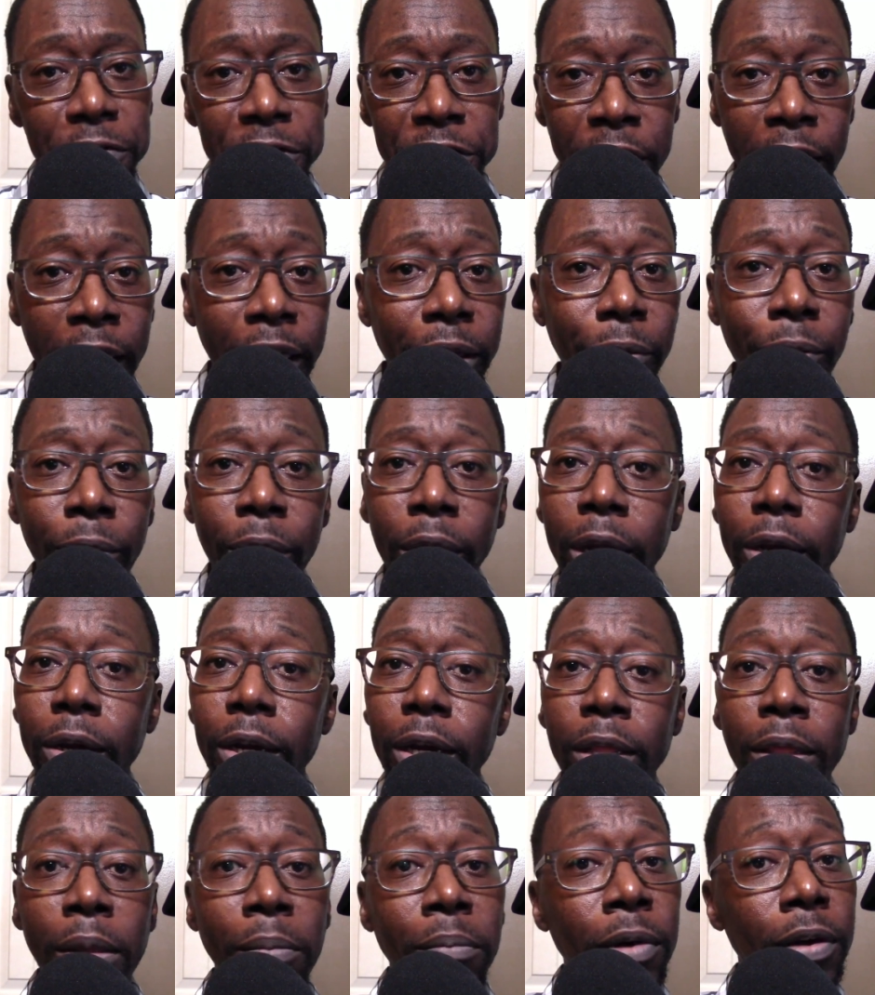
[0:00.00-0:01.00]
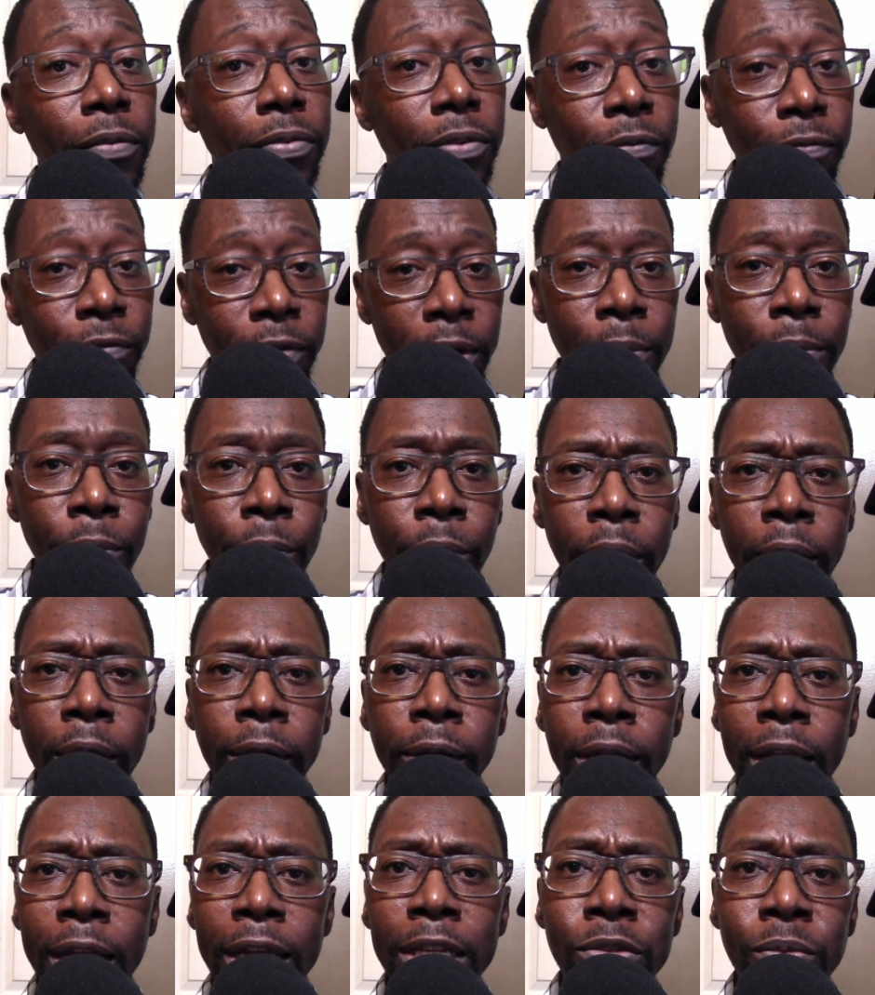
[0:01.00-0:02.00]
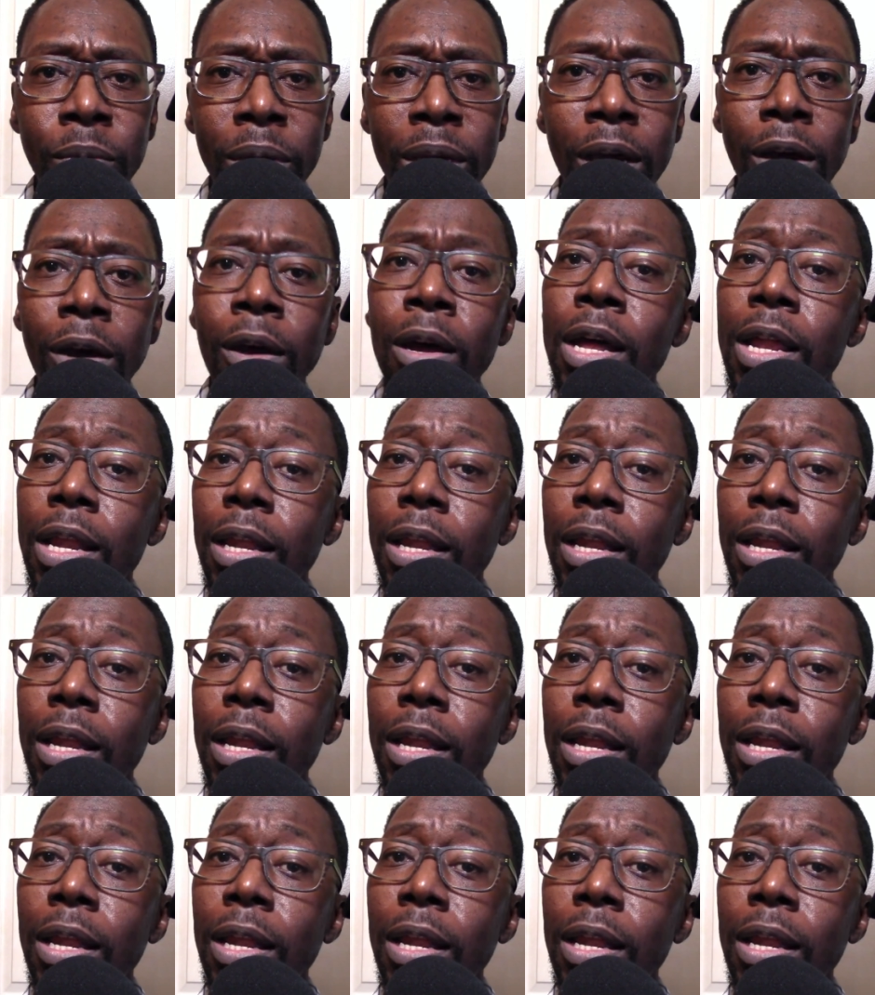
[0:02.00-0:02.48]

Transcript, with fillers: January and the month of February as well,